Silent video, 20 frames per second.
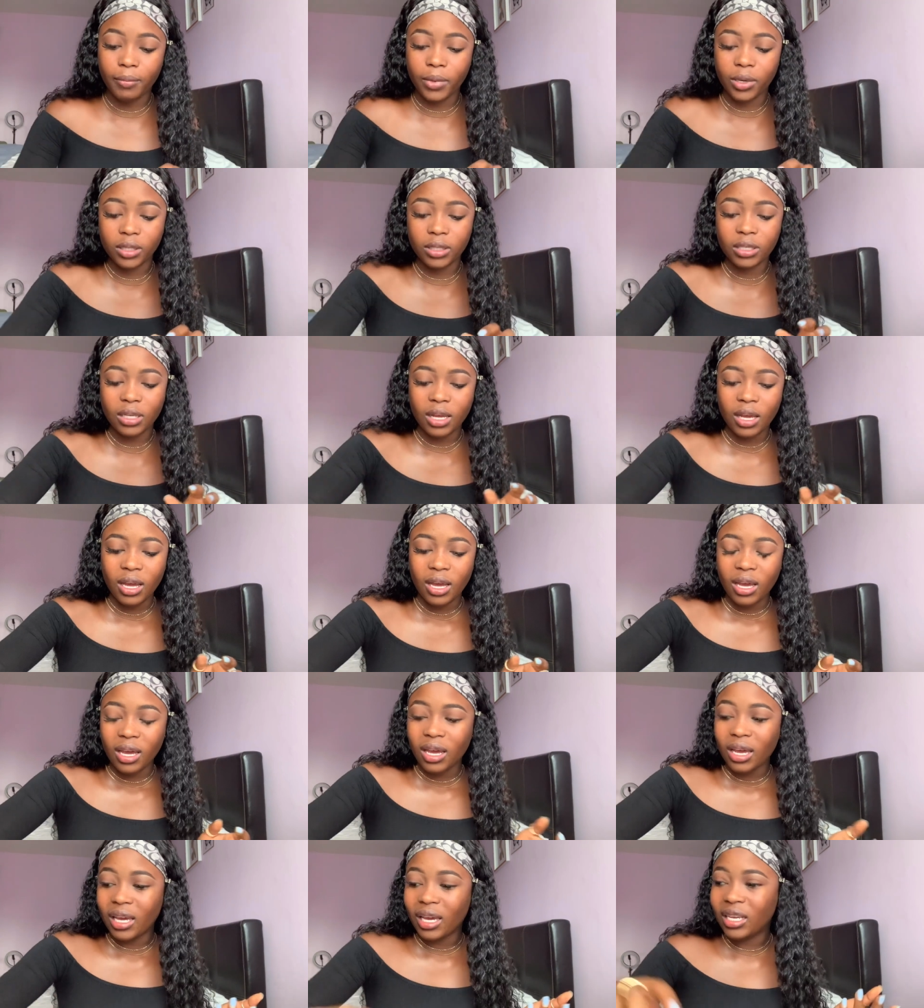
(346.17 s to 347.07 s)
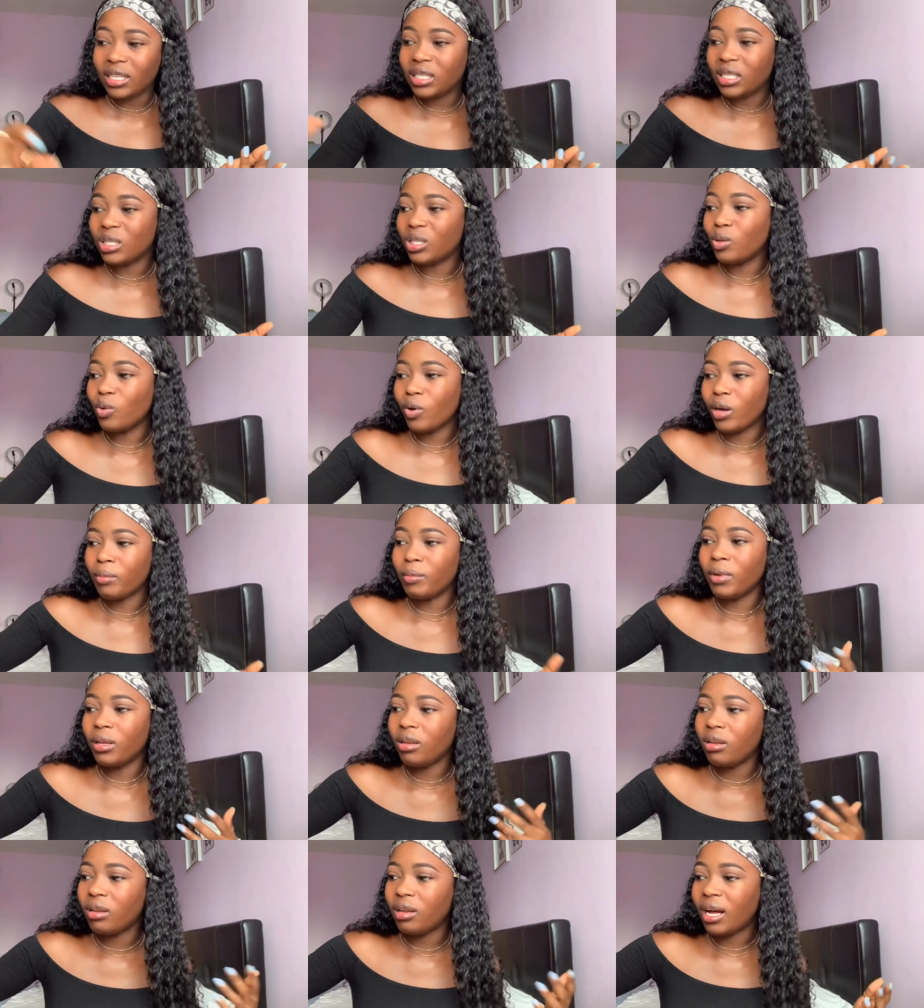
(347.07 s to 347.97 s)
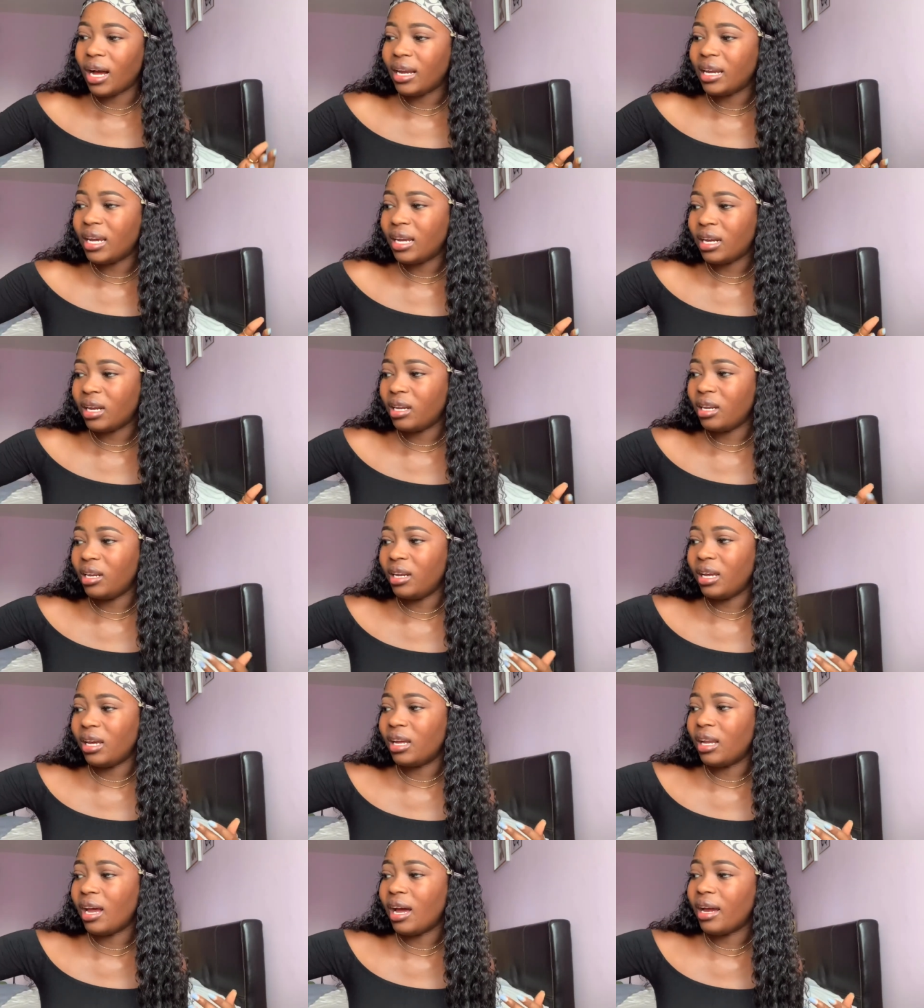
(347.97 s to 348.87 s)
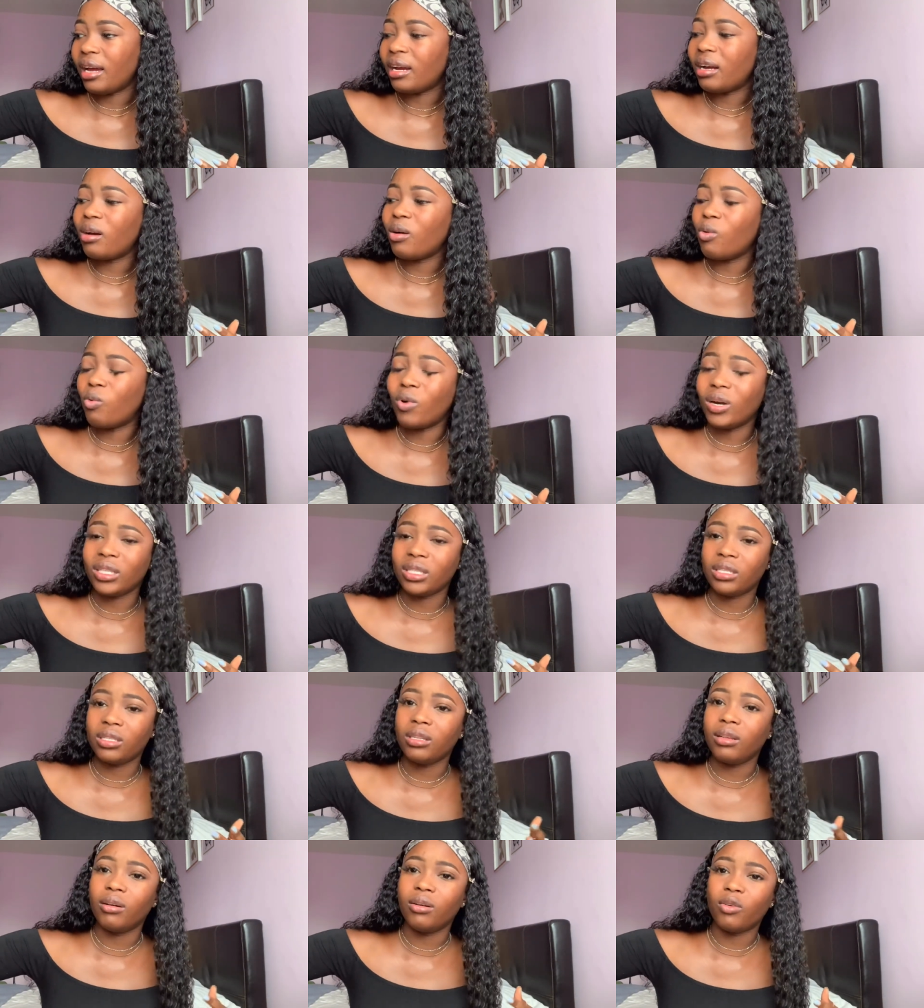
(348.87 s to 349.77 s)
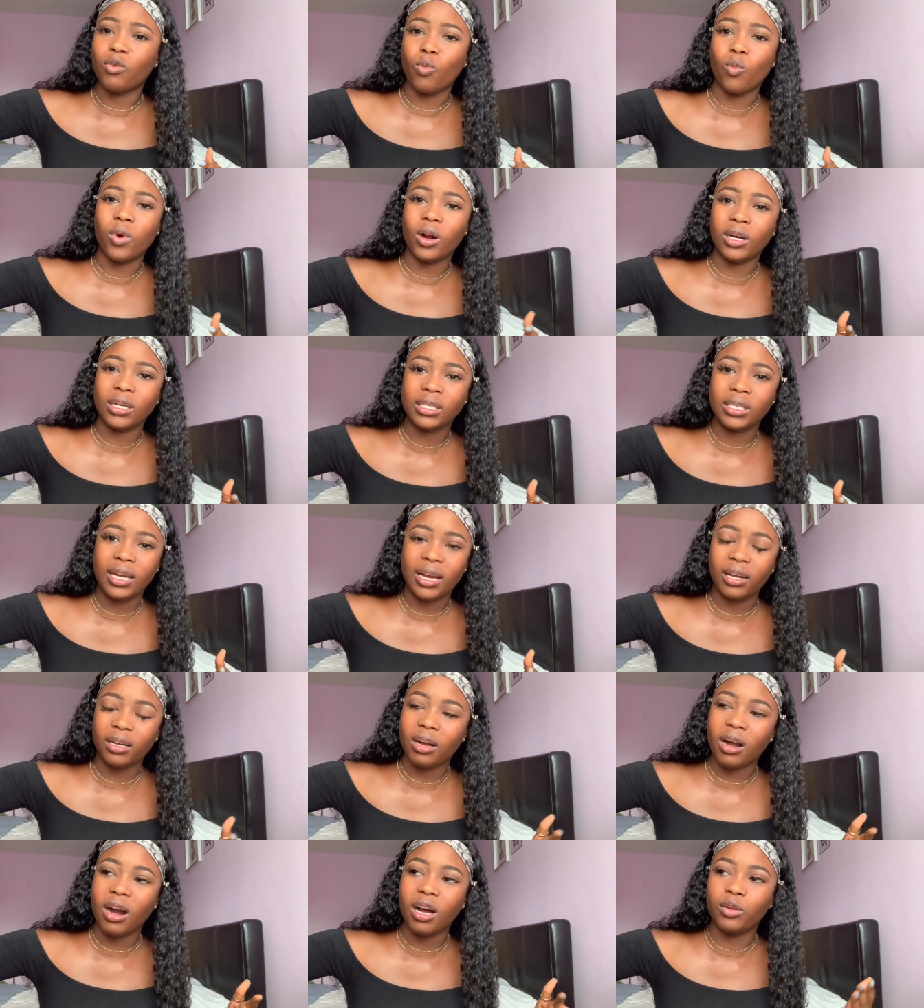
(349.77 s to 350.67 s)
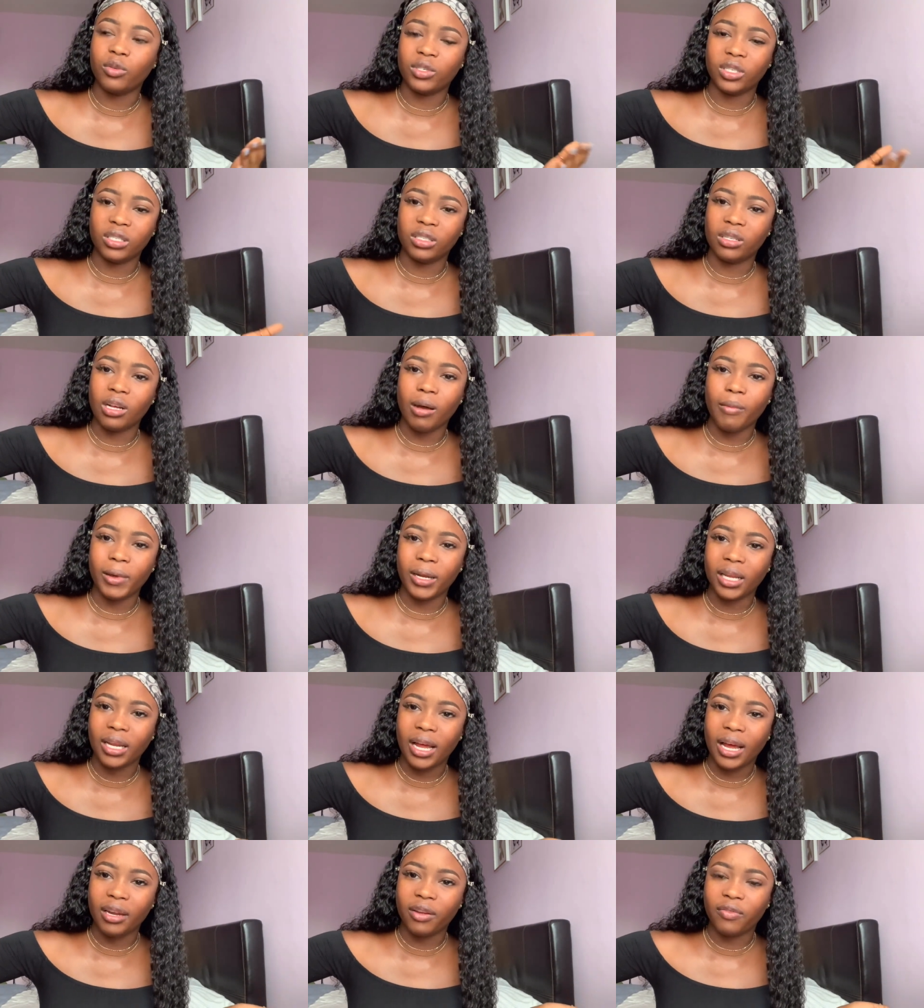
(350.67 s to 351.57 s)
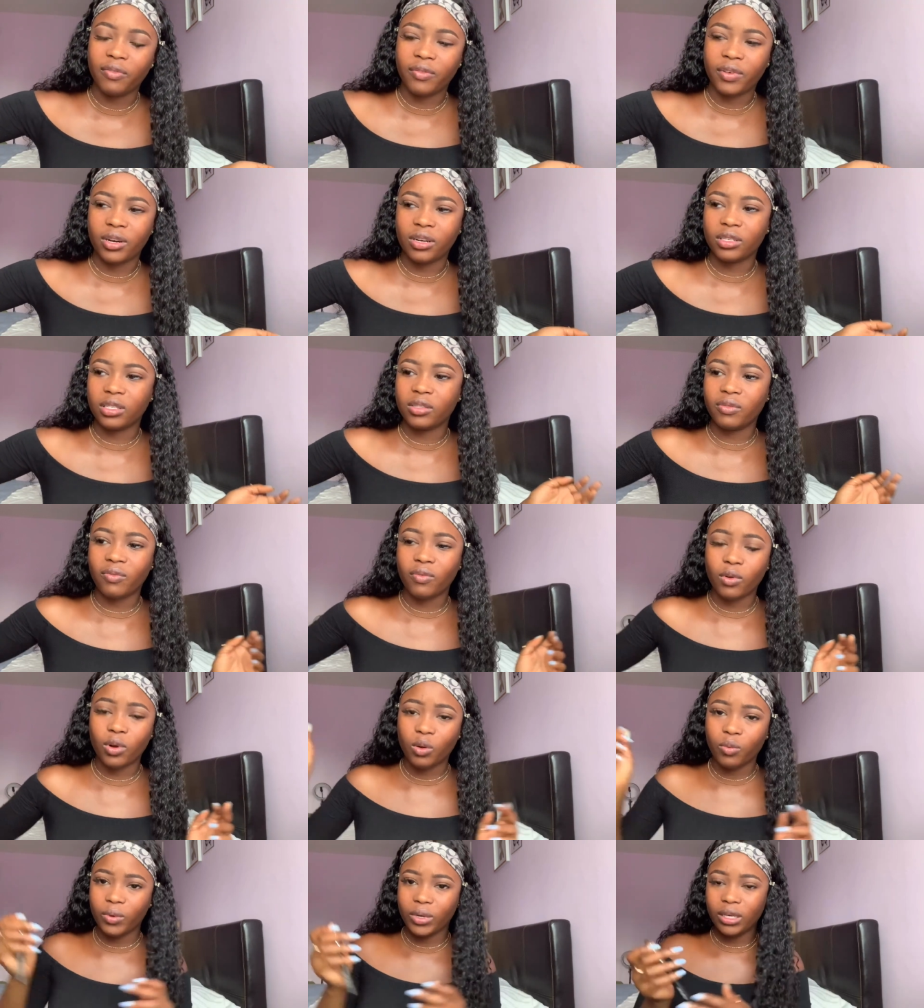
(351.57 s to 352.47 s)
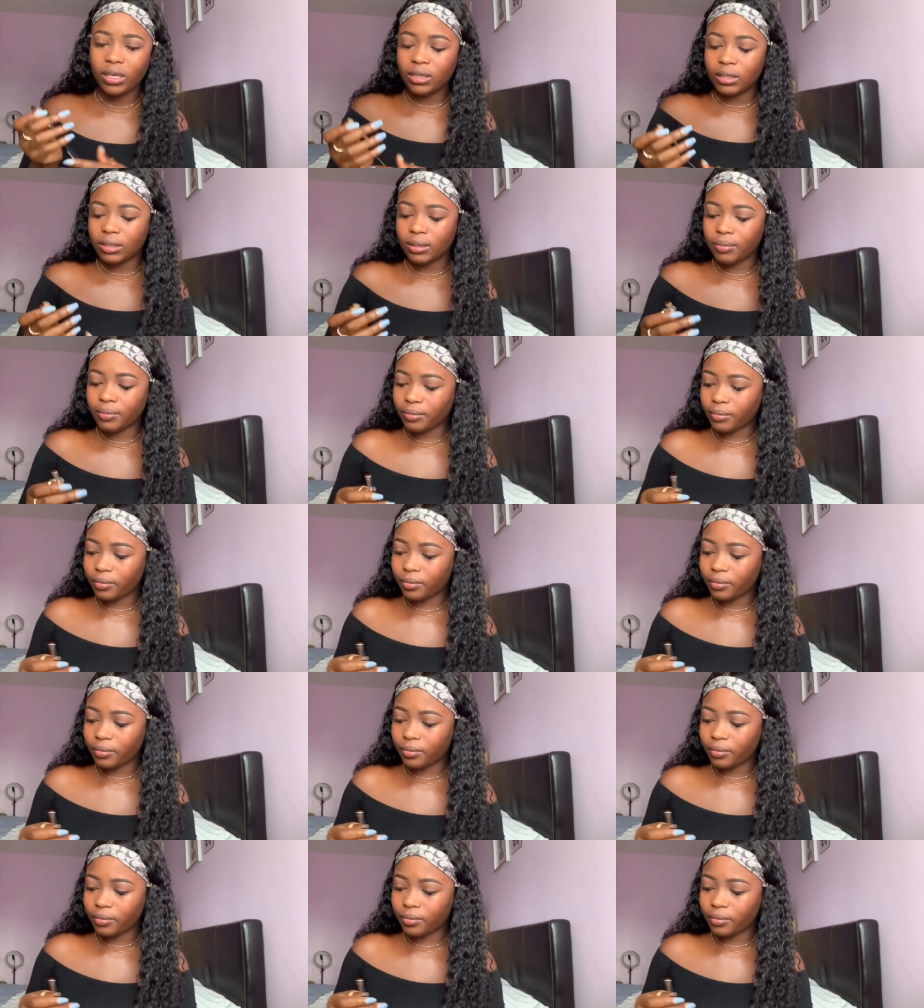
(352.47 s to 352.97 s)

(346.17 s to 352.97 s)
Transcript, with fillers: But it is doable at the end of the day. Like, once the worst side gone, which is normally like the first 4 weeks,